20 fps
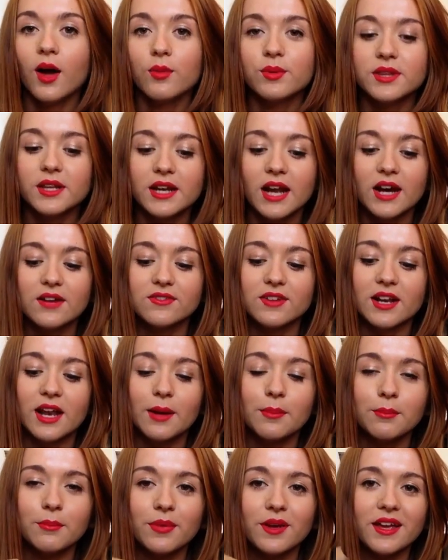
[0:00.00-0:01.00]
We then have a
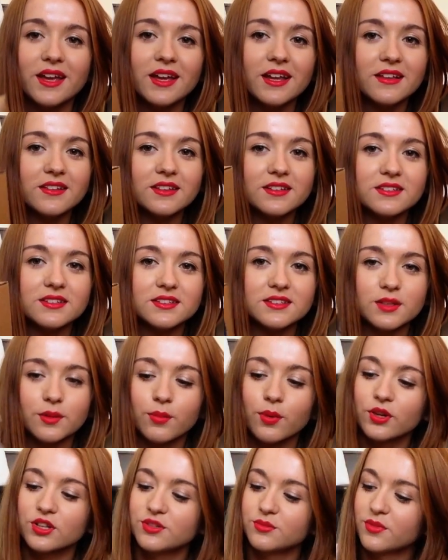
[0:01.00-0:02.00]
lamp here. This is the
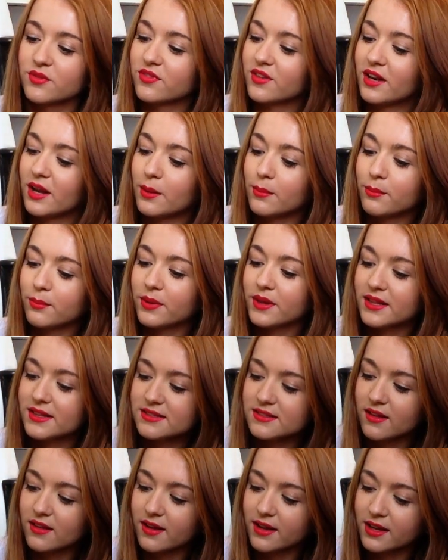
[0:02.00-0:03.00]
bottom of the lamp.
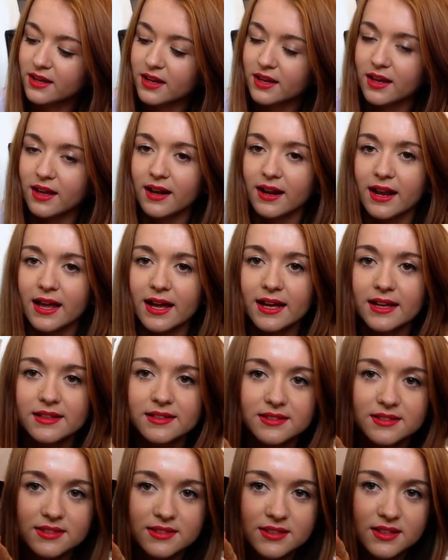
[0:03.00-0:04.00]
It's like
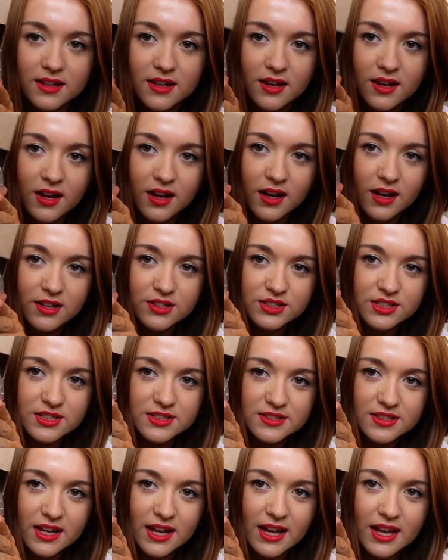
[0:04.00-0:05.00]
glass, as you can
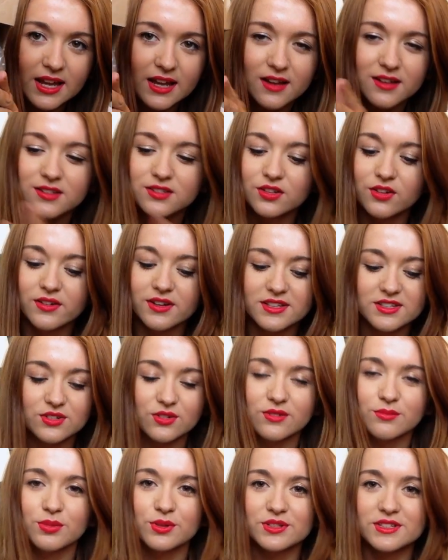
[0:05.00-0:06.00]
see here. Sorry, it's
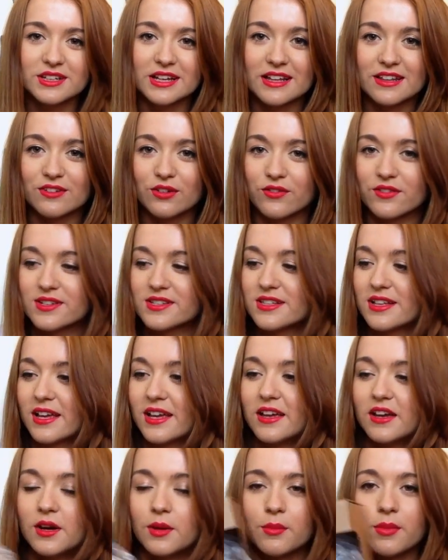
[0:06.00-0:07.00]
not put together, obviously.
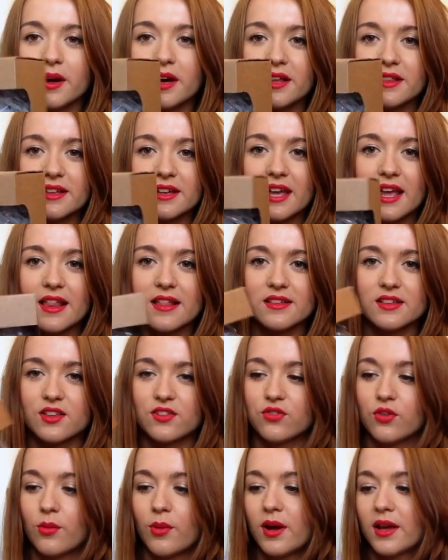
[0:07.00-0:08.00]
But again, this is
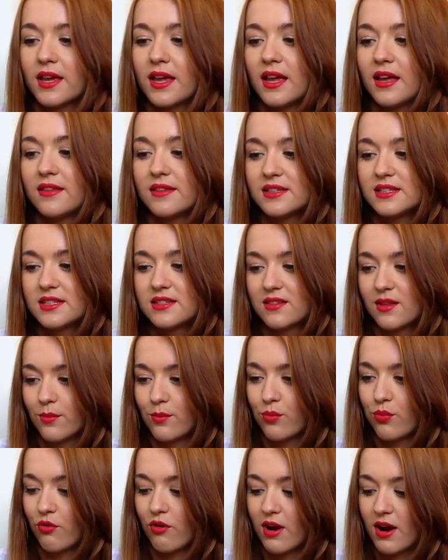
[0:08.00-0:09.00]
from IKEA. This is the
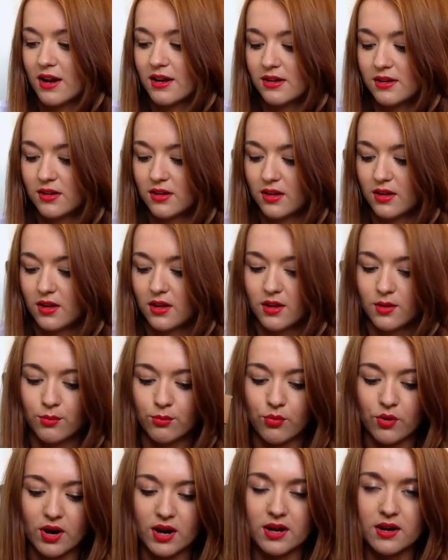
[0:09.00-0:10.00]
Bran.
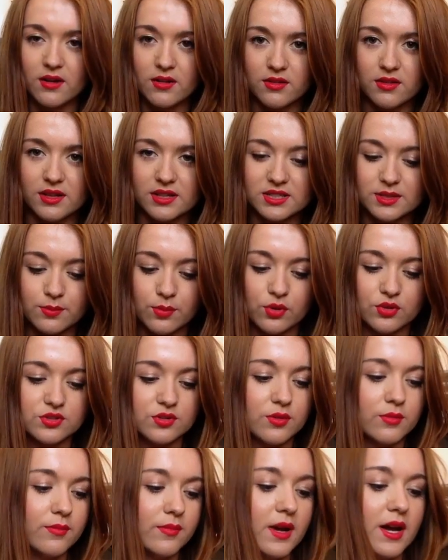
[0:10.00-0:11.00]
Bran is the
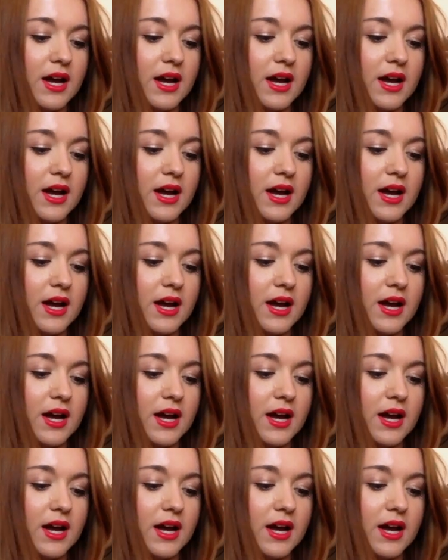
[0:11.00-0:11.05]
bottom.